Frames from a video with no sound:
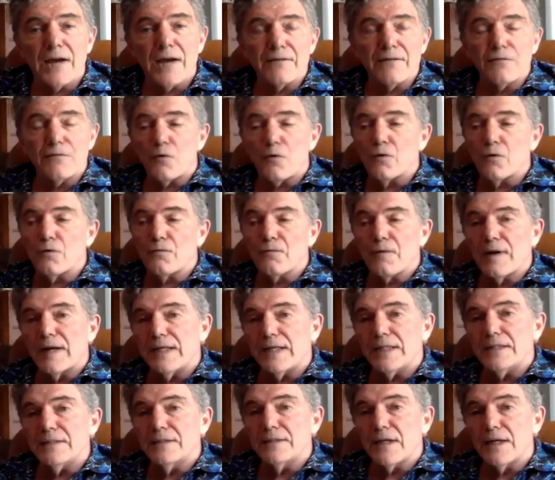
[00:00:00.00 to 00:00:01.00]

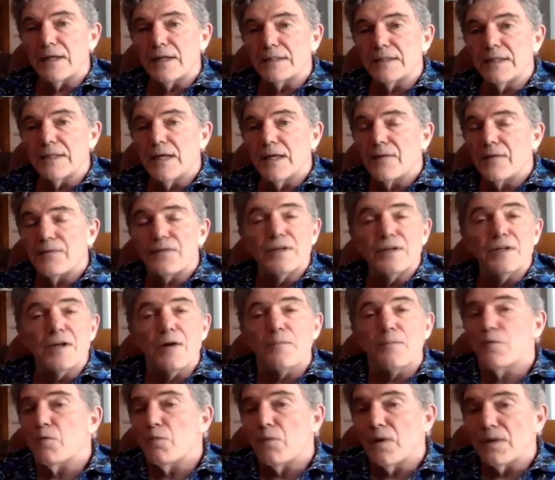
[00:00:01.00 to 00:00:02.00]
already done the
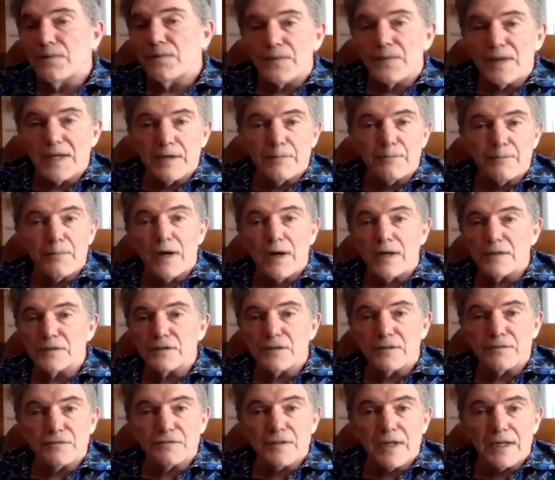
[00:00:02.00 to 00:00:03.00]
number one thing in
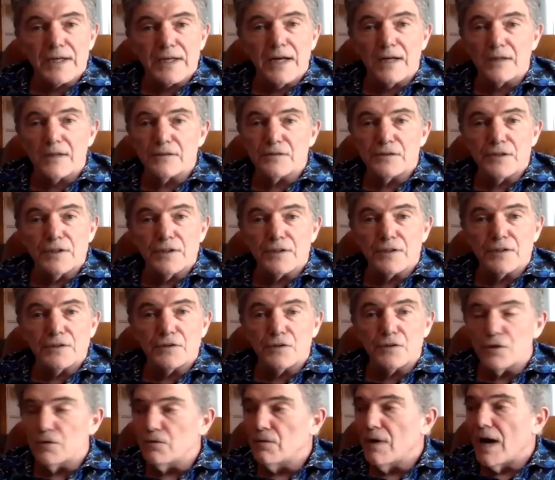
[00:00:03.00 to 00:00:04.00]
positive psychology you can
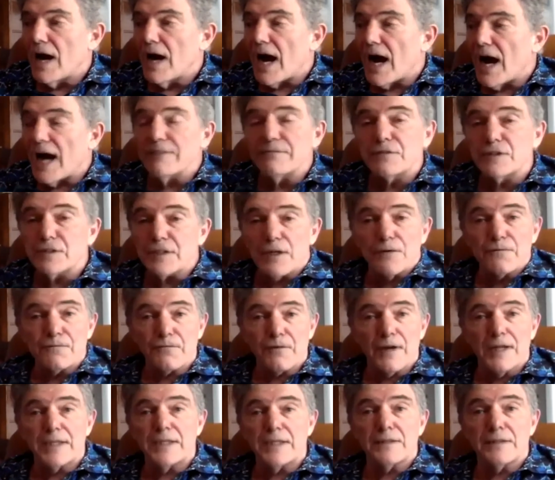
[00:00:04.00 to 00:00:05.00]
do. I've
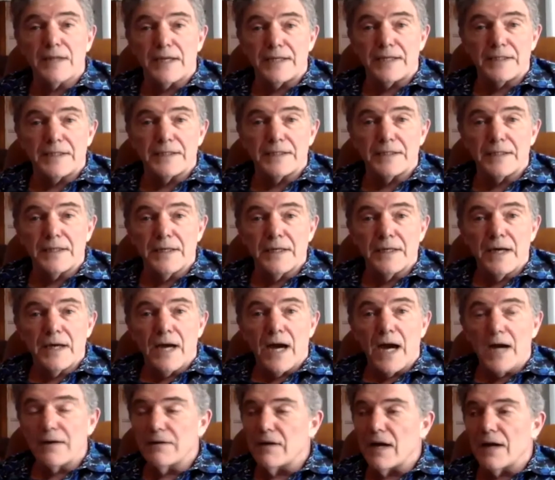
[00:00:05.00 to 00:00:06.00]
self-regulated. Mm.
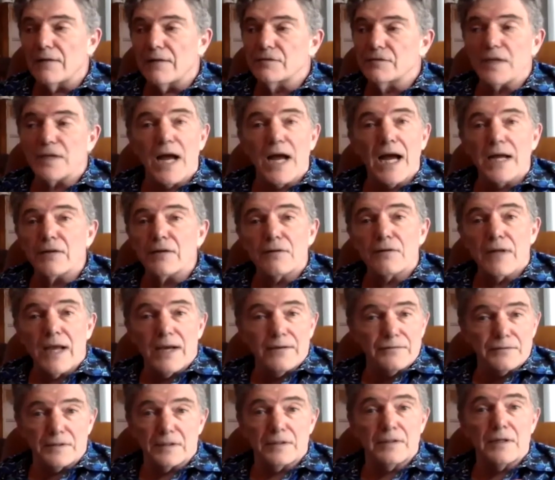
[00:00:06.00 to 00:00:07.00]
I've said I don't
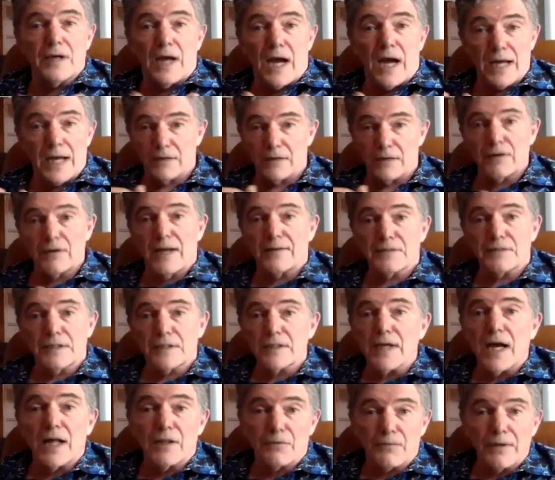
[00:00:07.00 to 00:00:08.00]
have to
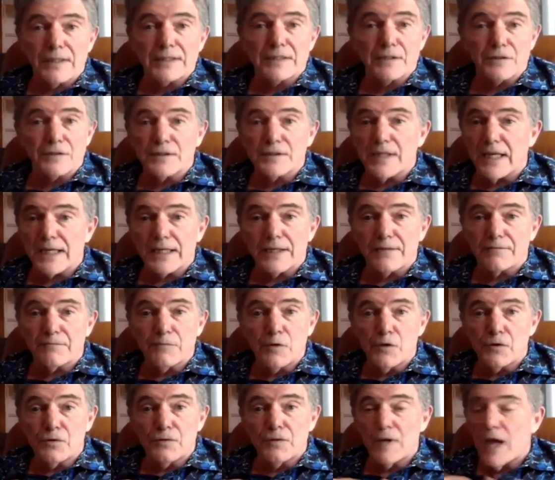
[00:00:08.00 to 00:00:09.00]
tolerate this negative
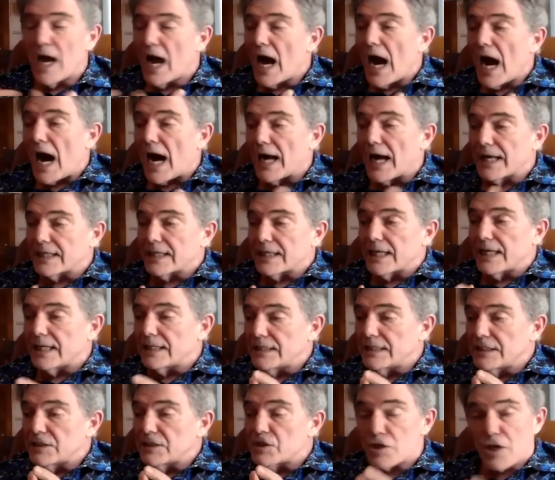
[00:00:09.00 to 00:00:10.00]
mood. I
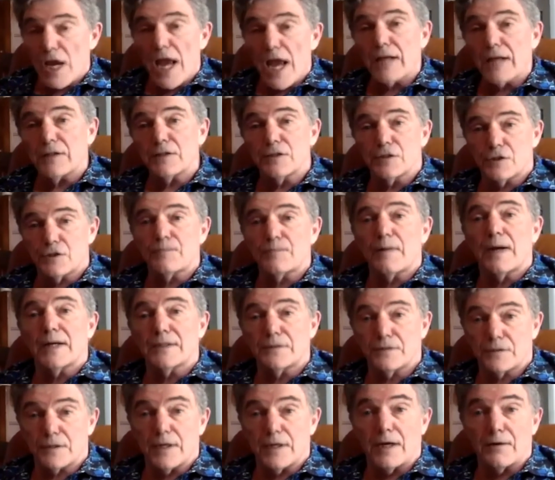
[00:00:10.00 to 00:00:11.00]
can challenge
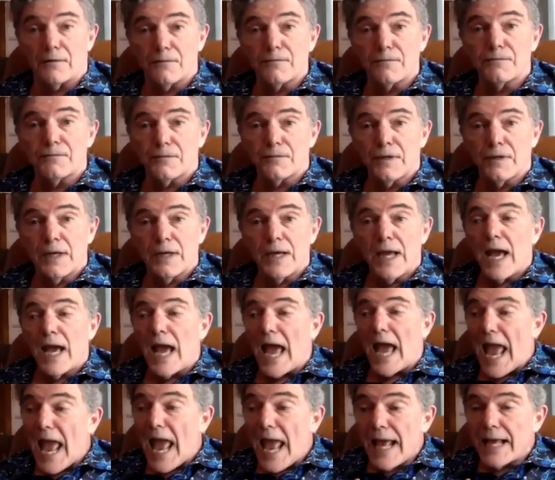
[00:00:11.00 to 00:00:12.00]
myself
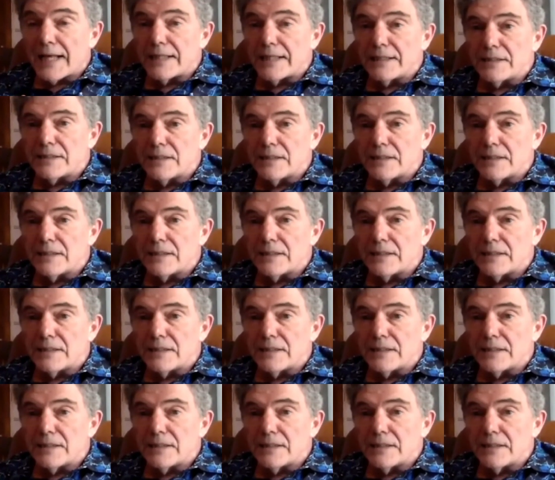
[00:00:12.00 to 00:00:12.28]
and